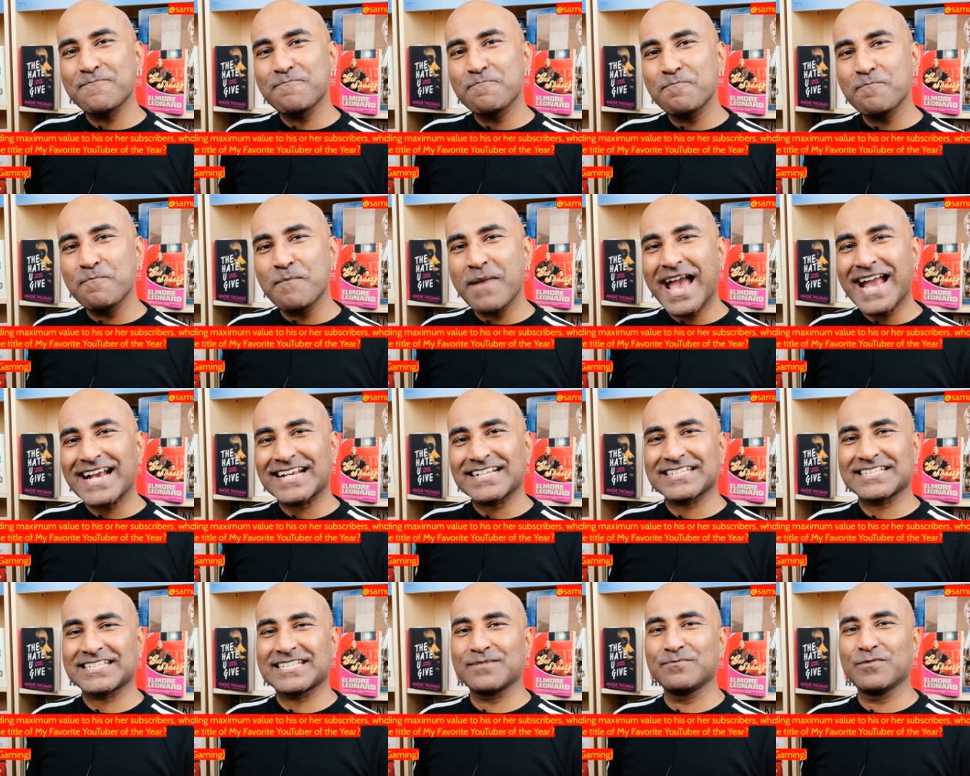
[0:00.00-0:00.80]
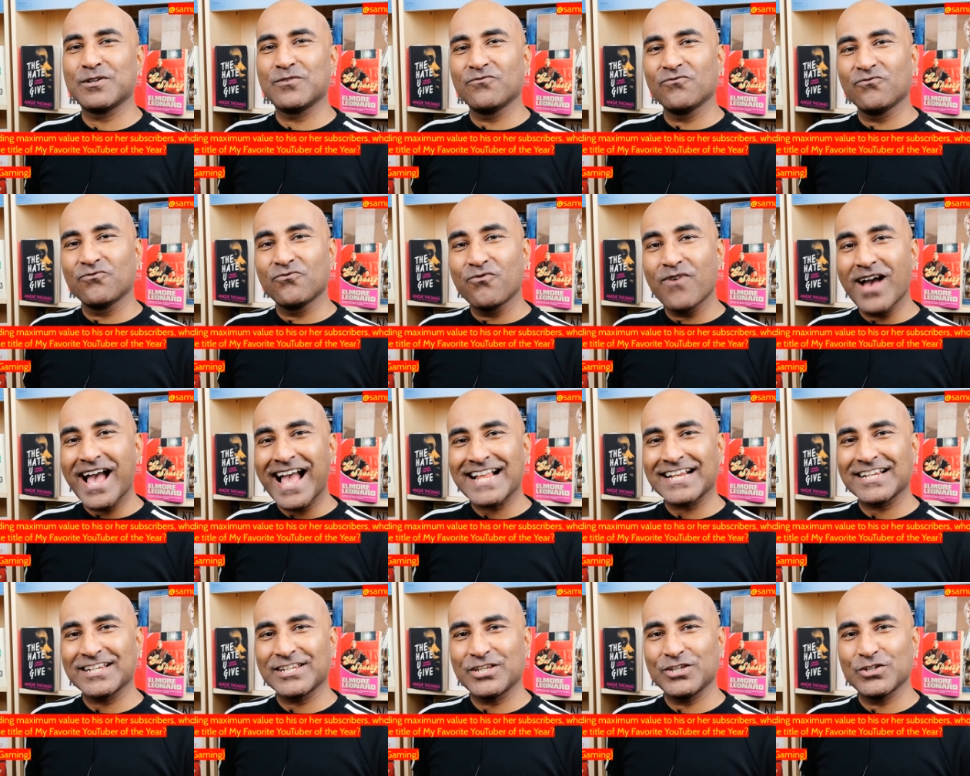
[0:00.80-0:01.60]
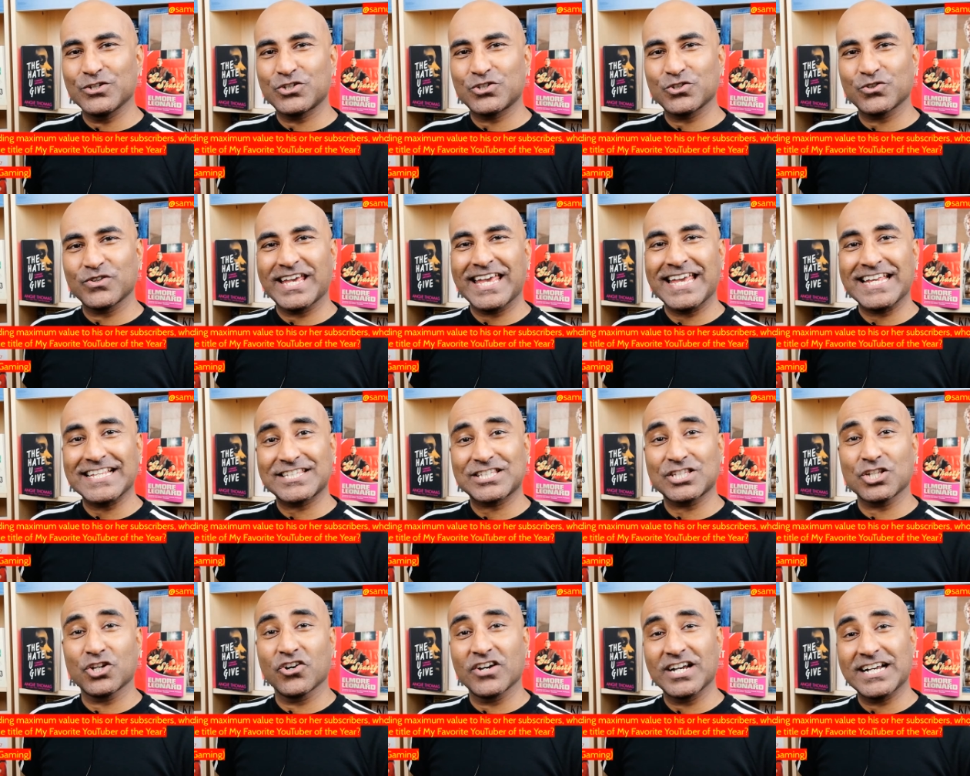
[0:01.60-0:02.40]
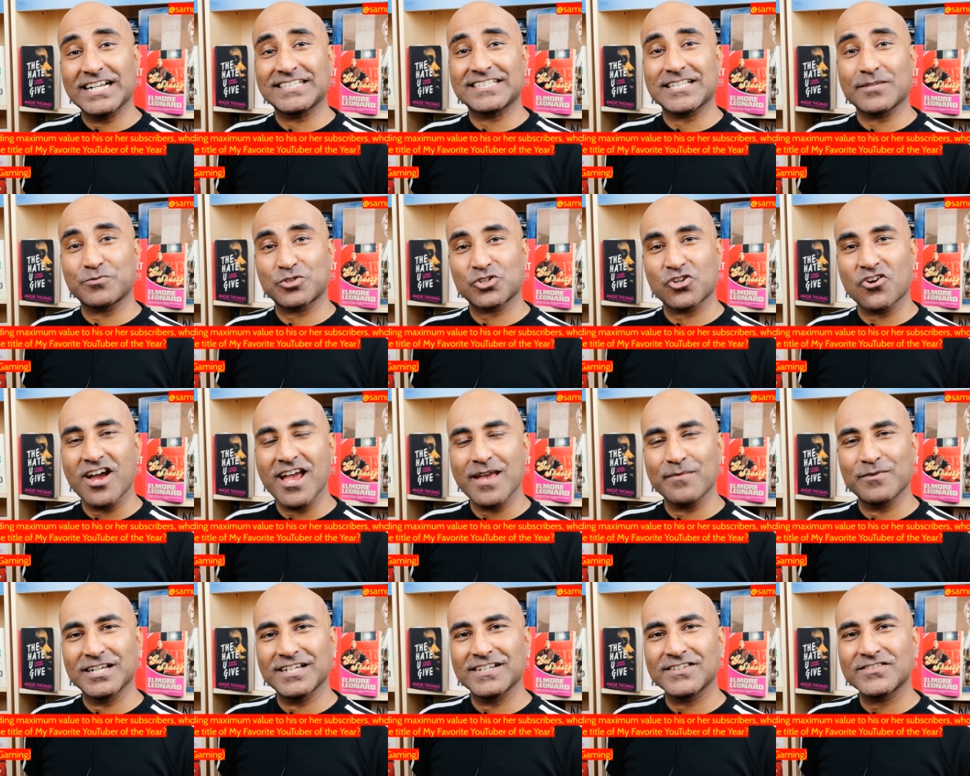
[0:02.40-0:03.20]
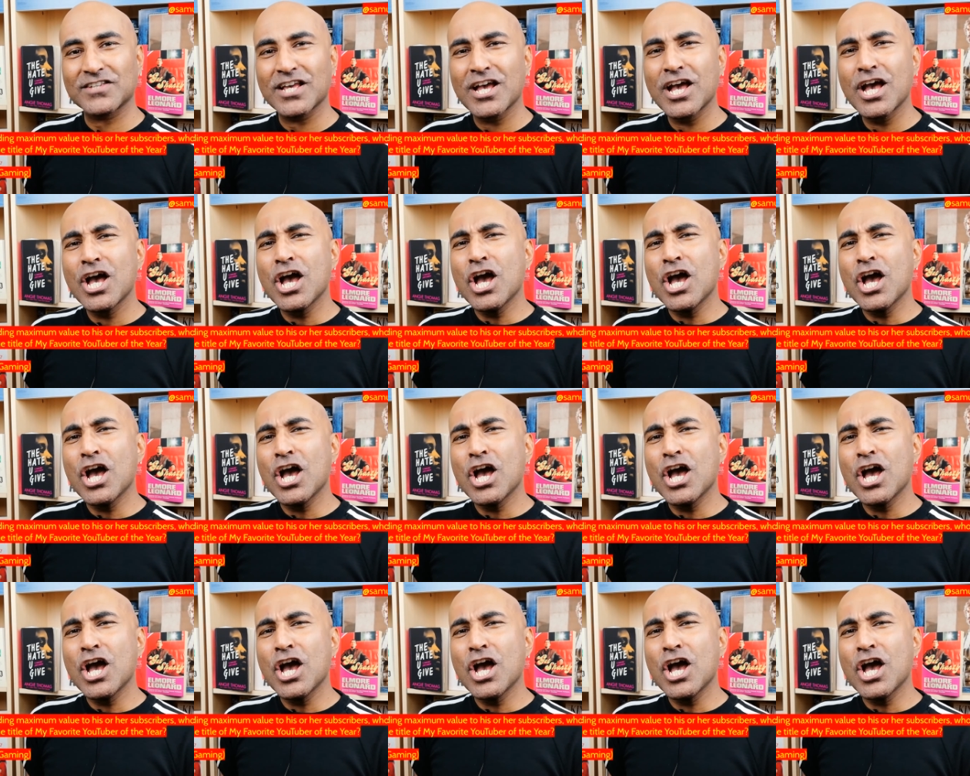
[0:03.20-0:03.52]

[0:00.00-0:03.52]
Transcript: maximum value to his or her subscribers,